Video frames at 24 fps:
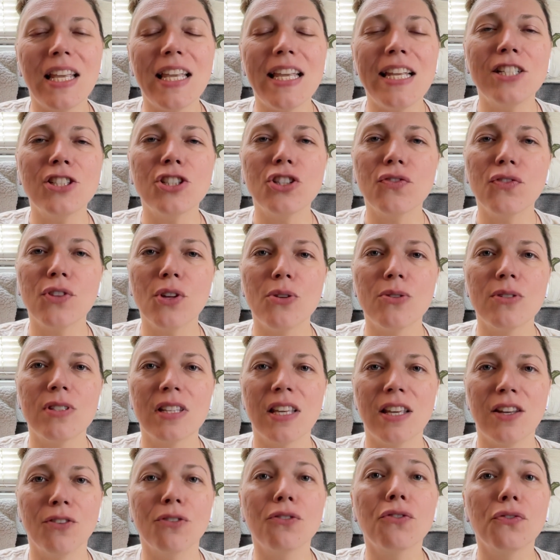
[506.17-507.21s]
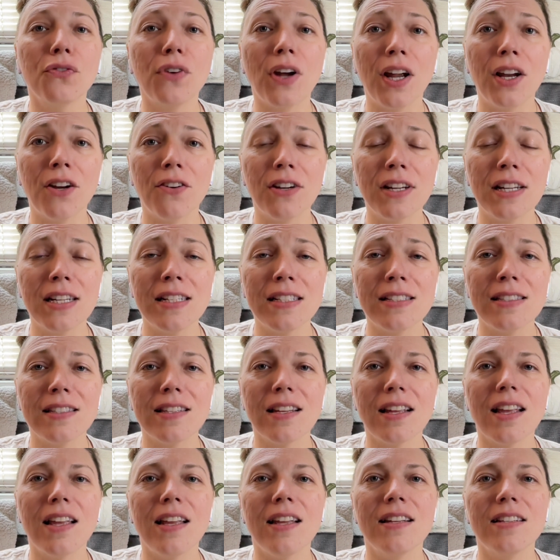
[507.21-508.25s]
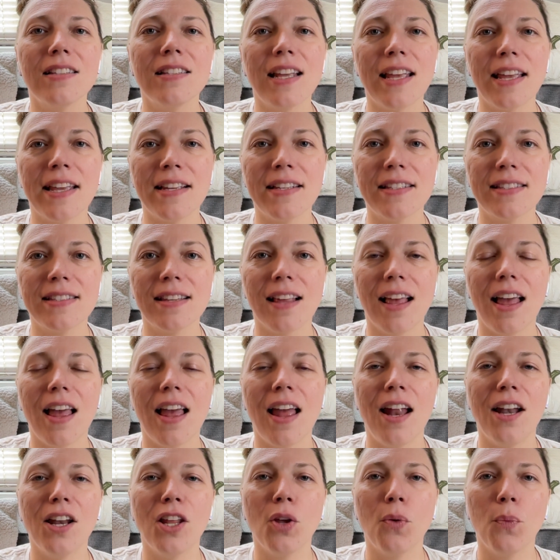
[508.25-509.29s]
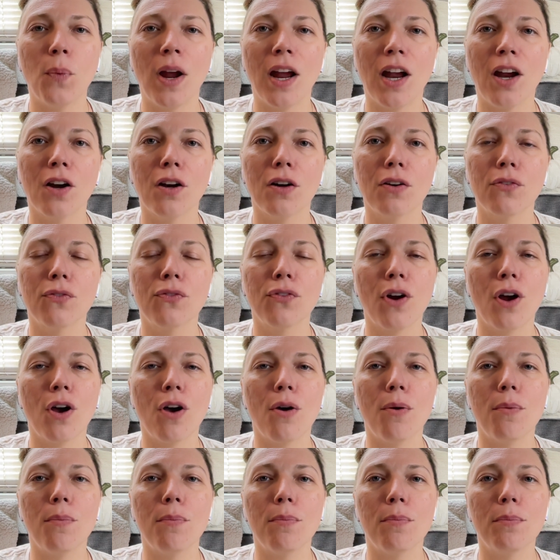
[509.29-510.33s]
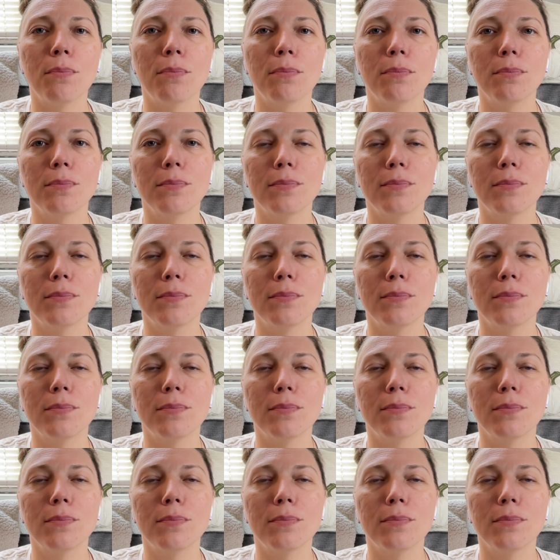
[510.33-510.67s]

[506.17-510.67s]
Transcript: Each of those kiln firings, it takes anywhere from